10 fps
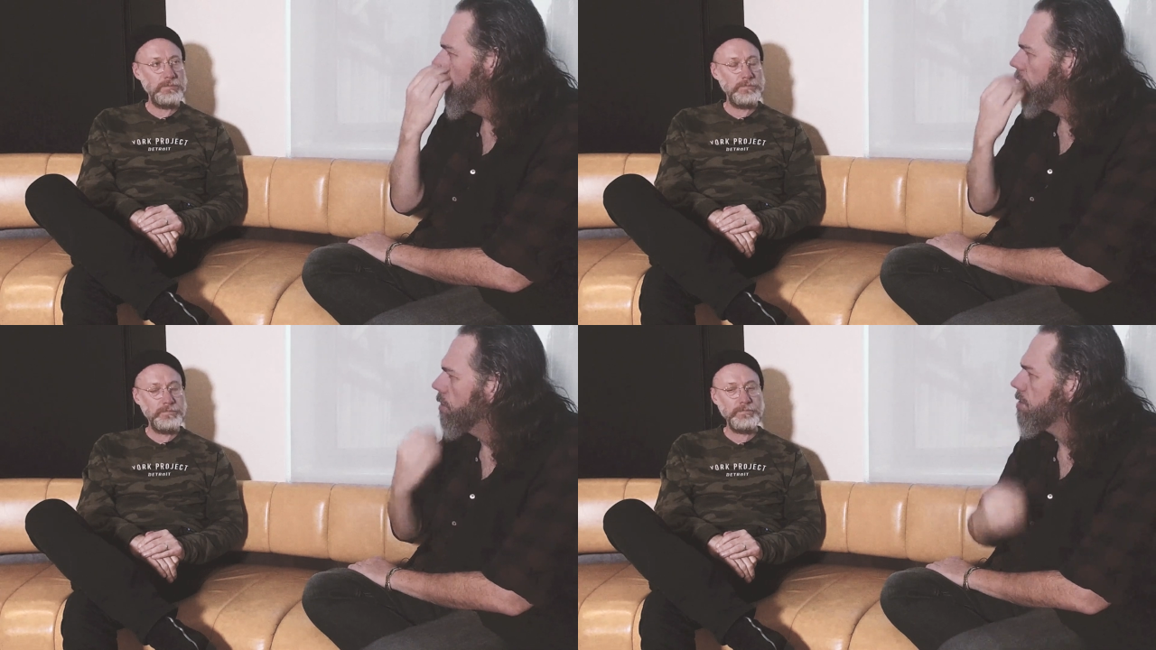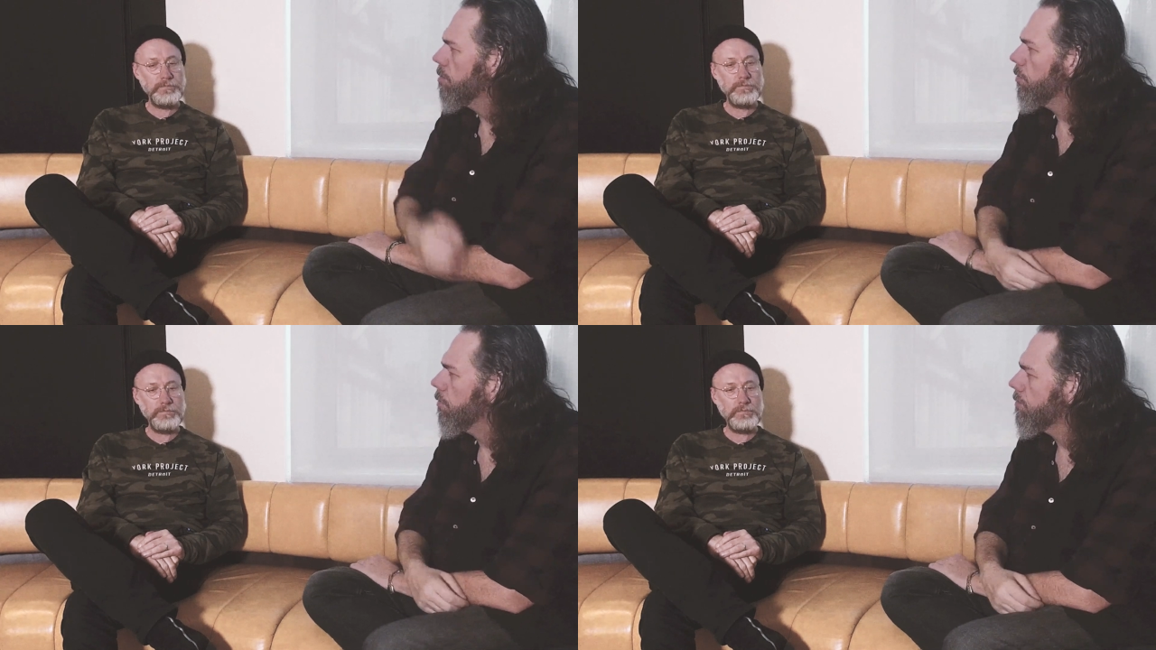Speaker 1: You
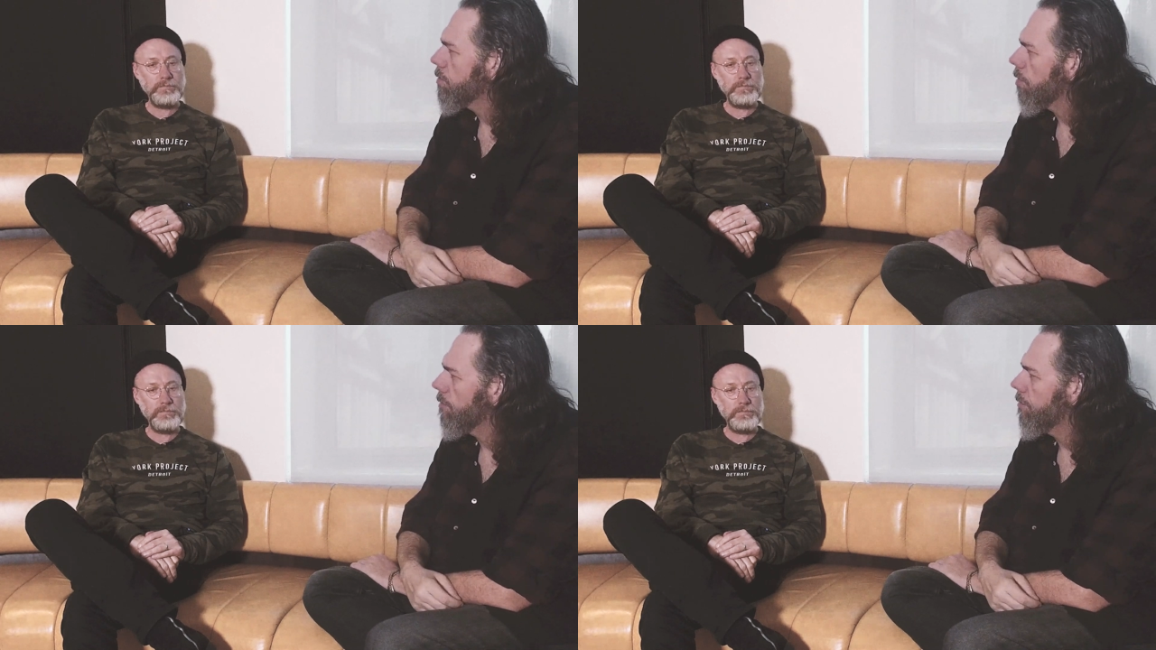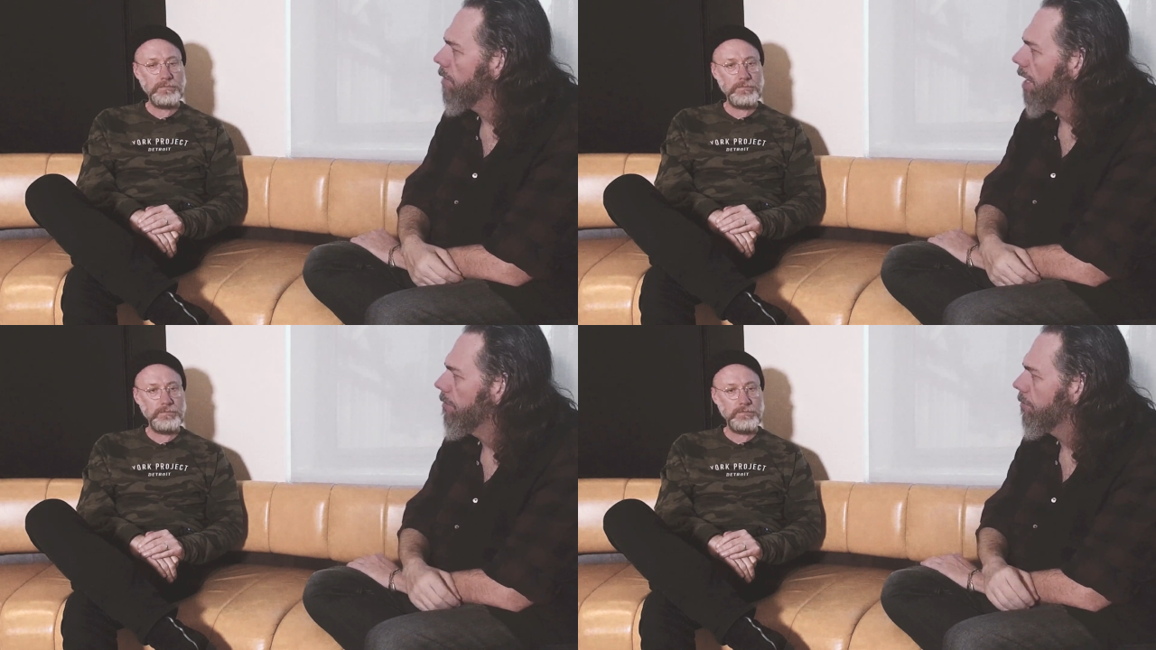seem to have sort of
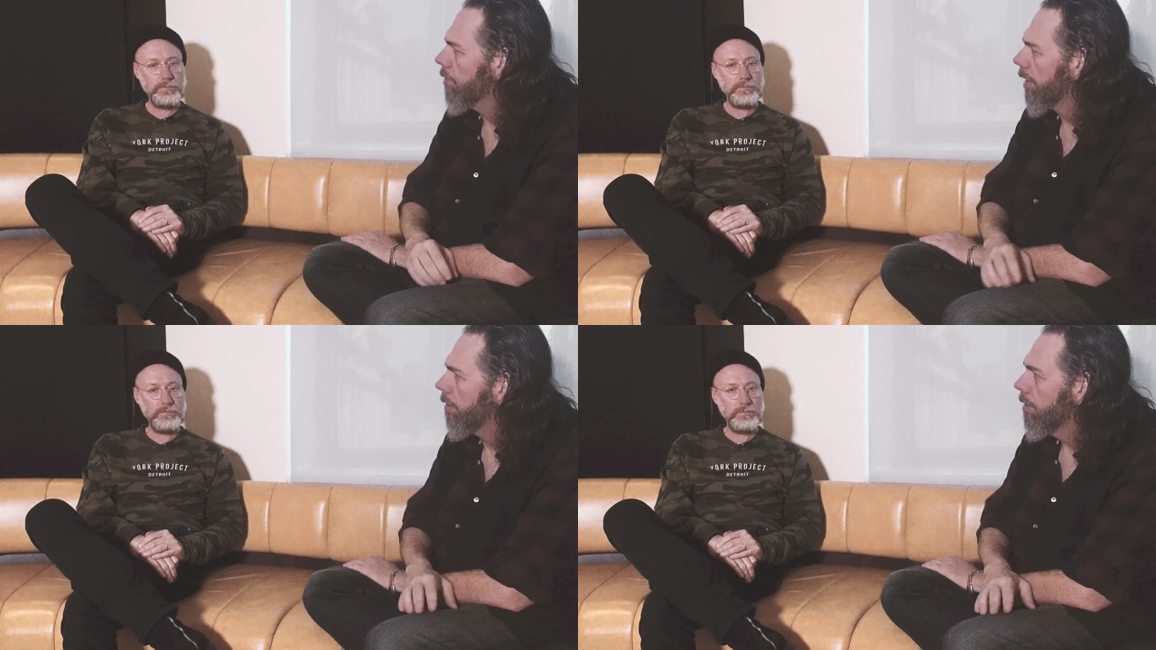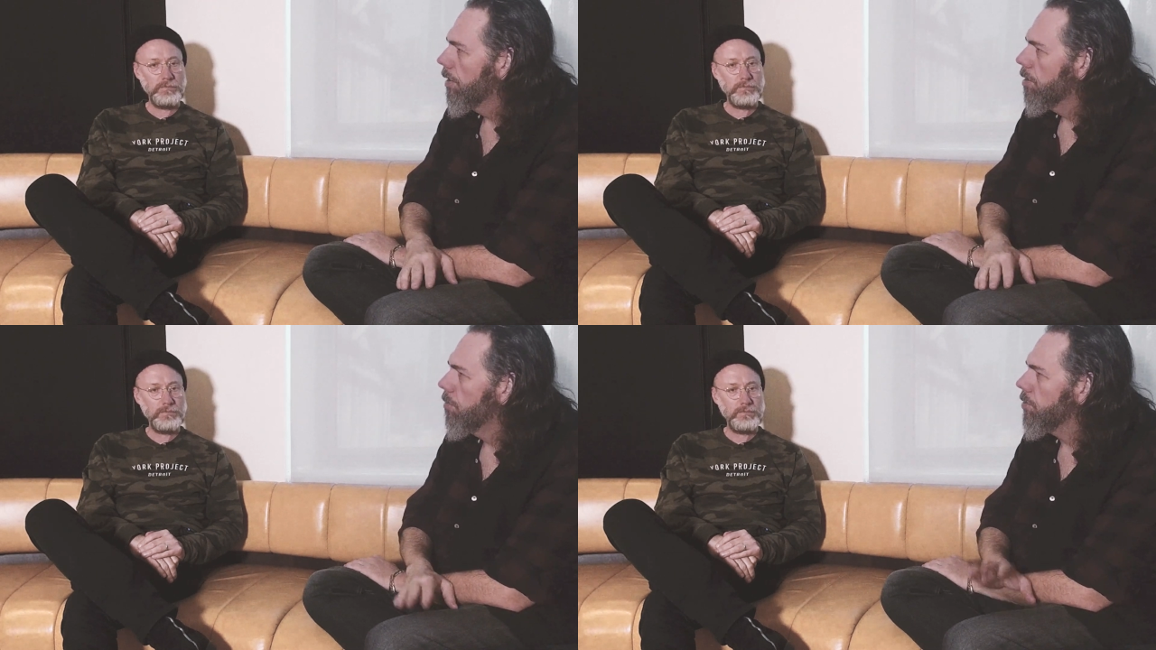have like
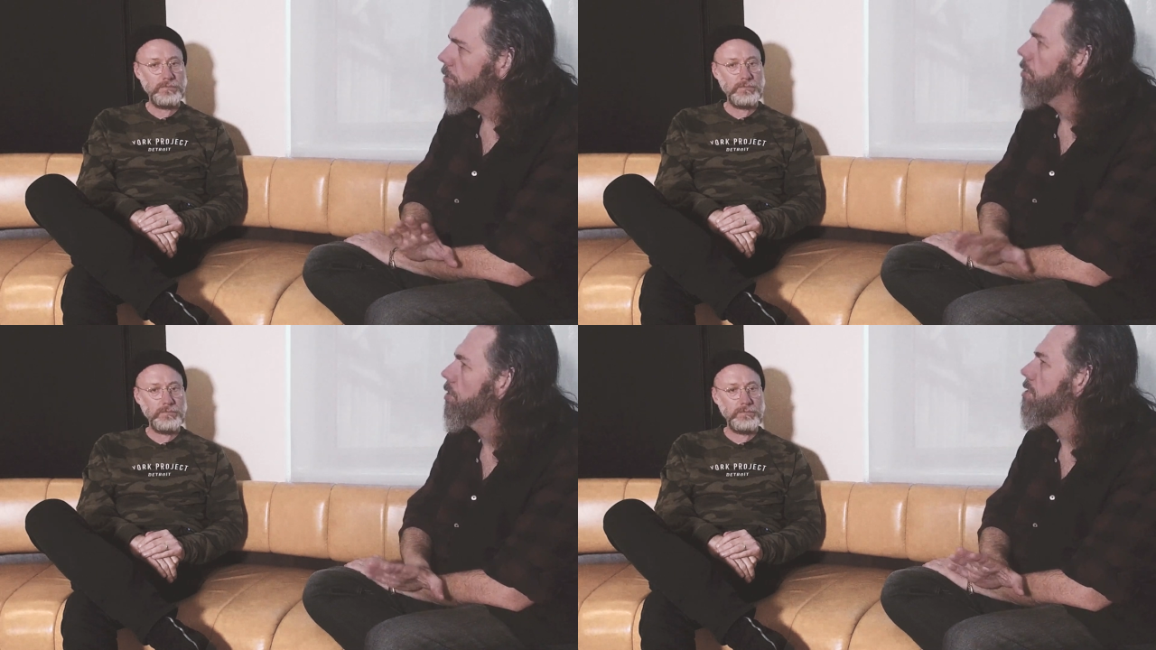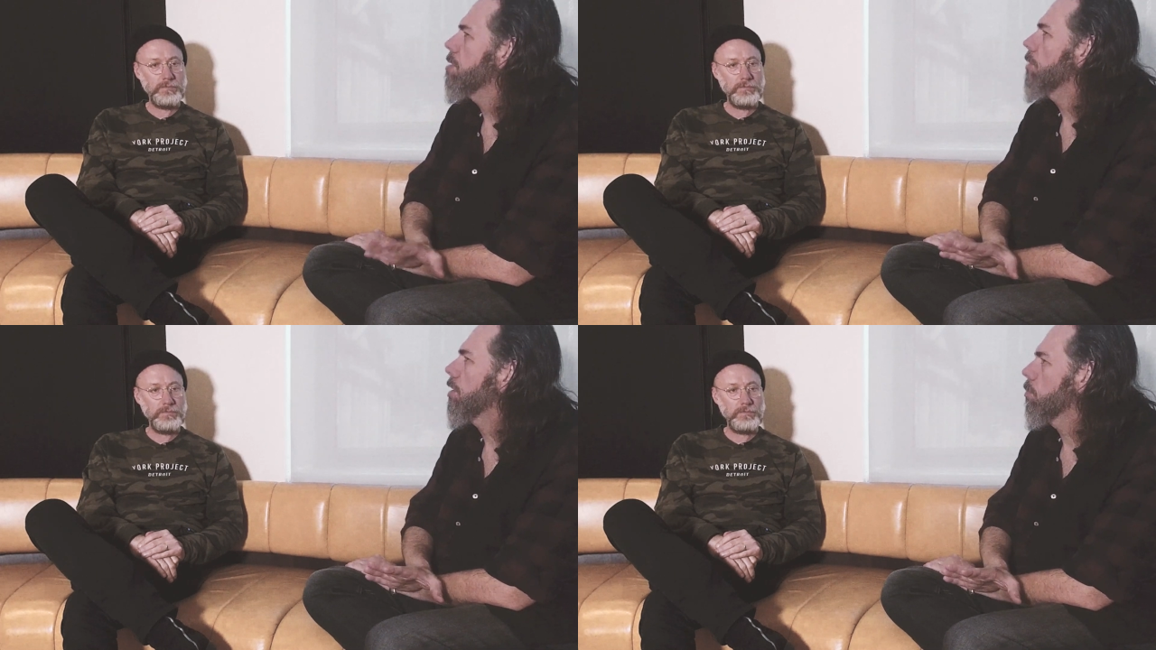you, you
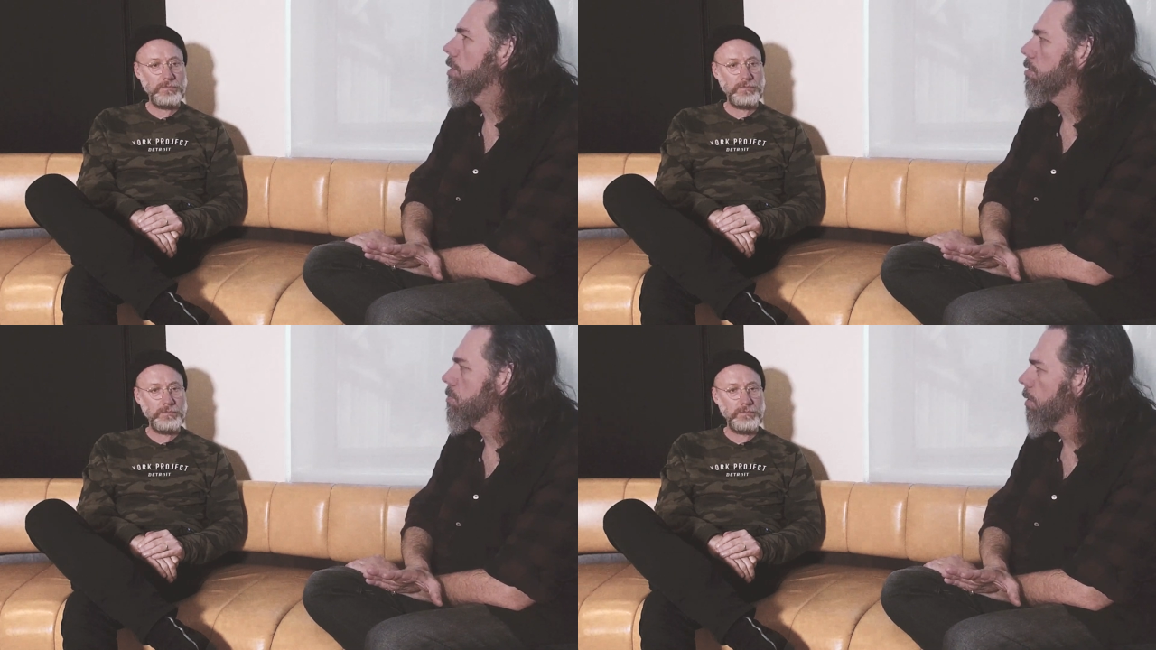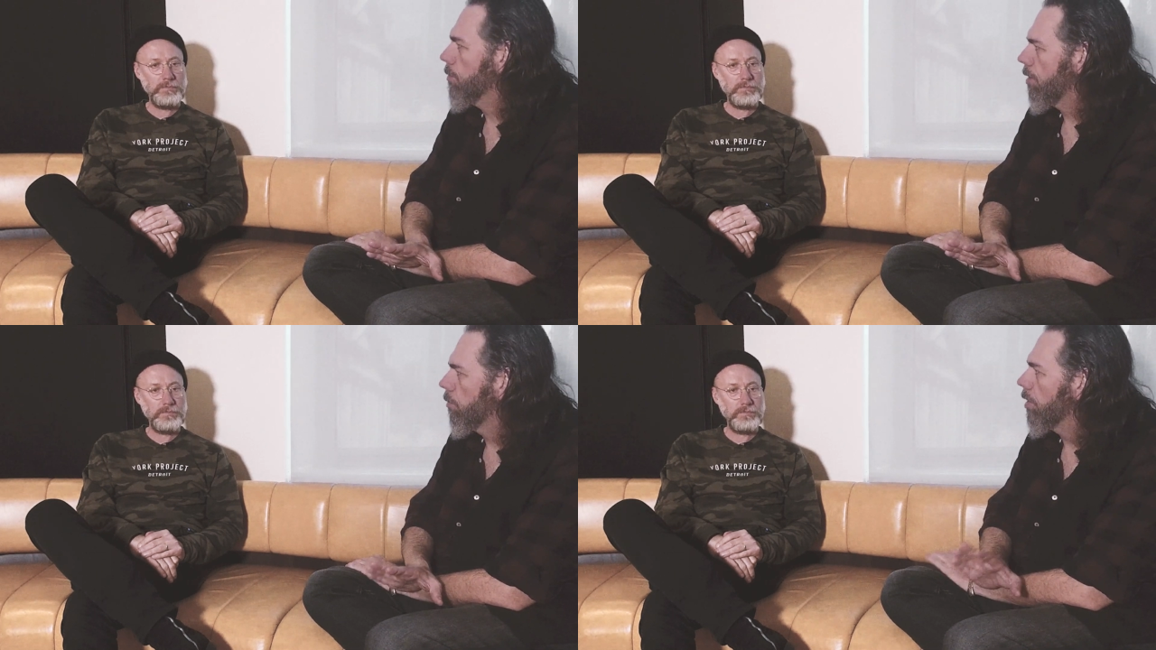seem like you're one of those
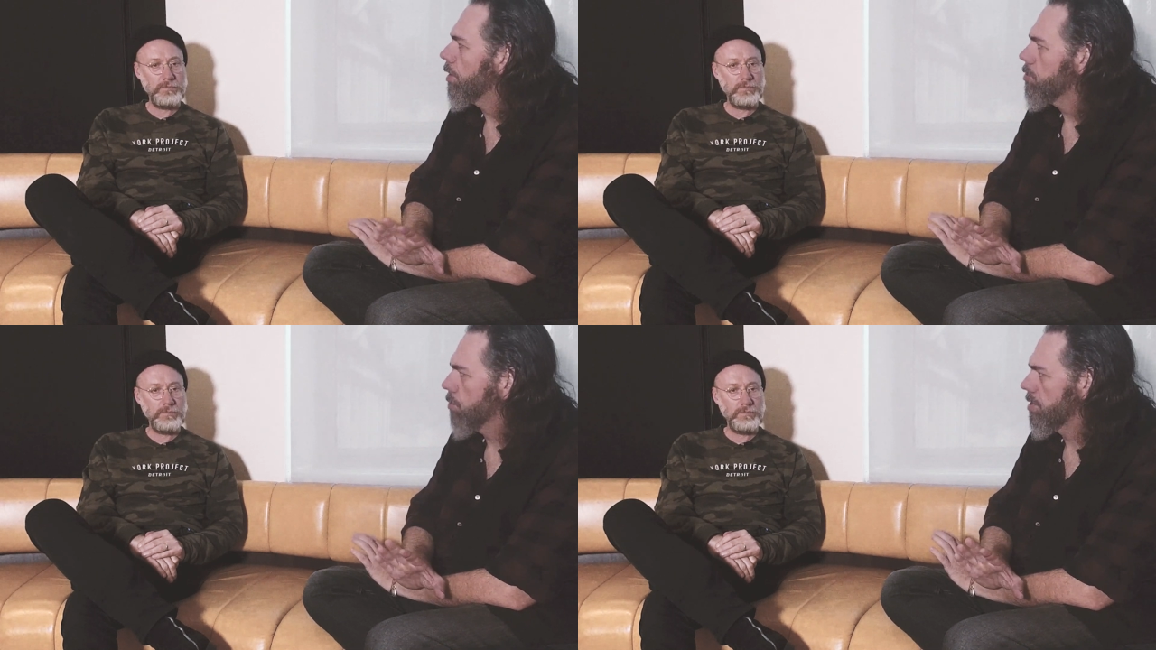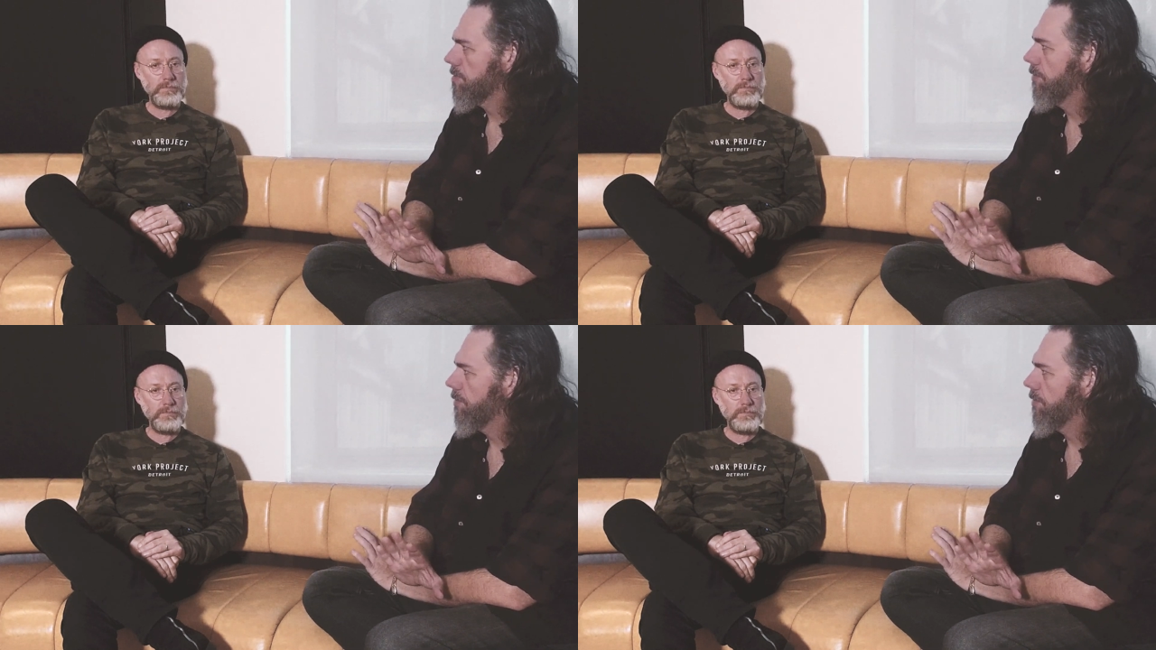people that really enjoys the